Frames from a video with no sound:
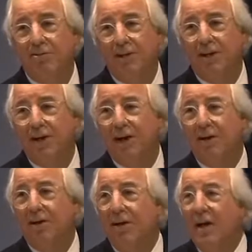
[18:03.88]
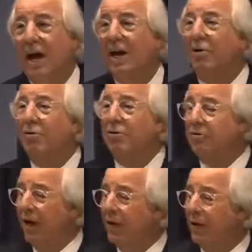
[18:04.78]
It's just sitting there. I go to
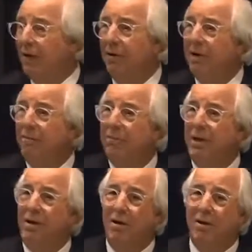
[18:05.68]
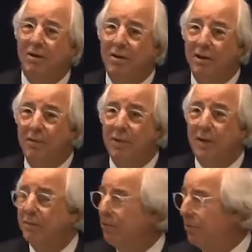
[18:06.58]
the dry cleaner, I give them my card. I
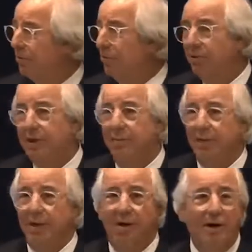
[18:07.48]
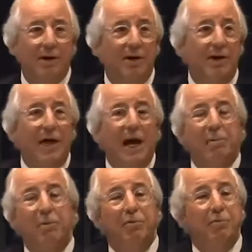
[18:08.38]
pick up the groceries, I give them my card.
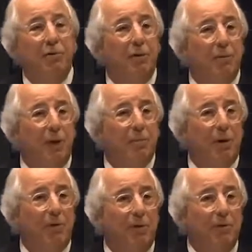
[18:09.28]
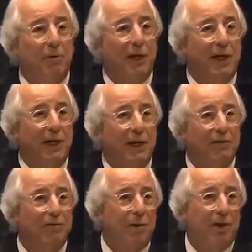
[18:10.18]
I put fuel in my boat on the
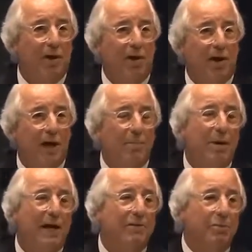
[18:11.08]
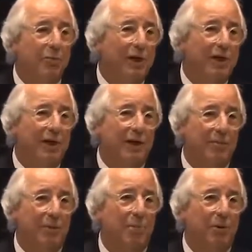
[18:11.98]
weekend, I use my card. I pay the marina to
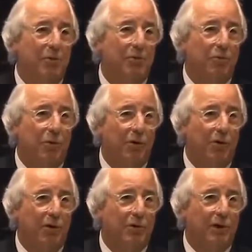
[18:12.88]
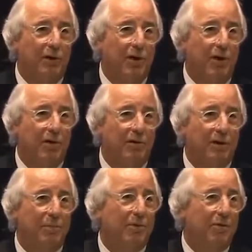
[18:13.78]
keep my boat in the water all year
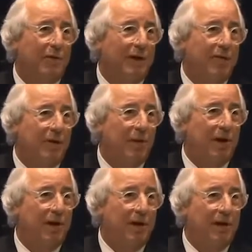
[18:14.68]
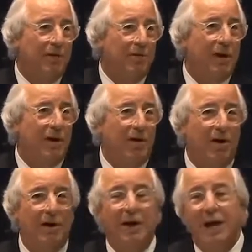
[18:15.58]
long. They put the rent on my
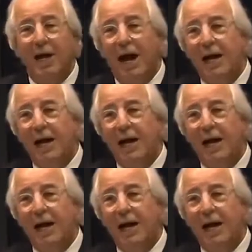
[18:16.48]
credit card.